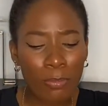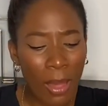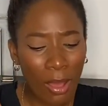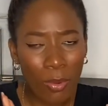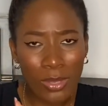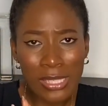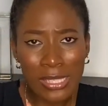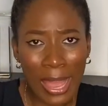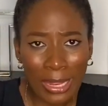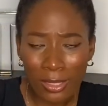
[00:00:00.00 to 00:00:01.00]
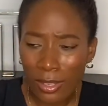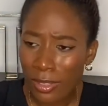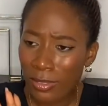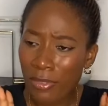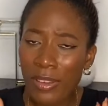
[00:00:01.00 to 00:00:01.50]
Park one side.
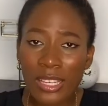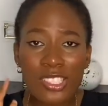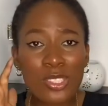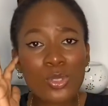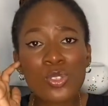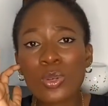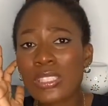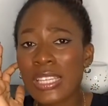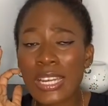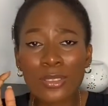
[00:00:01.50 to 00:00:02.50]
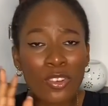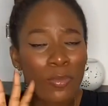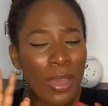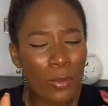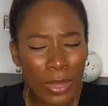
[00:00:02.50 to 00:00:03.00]
In fact, she too, she was staying out of
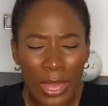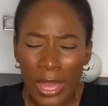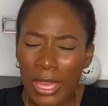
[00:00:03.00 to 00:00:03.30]
my way.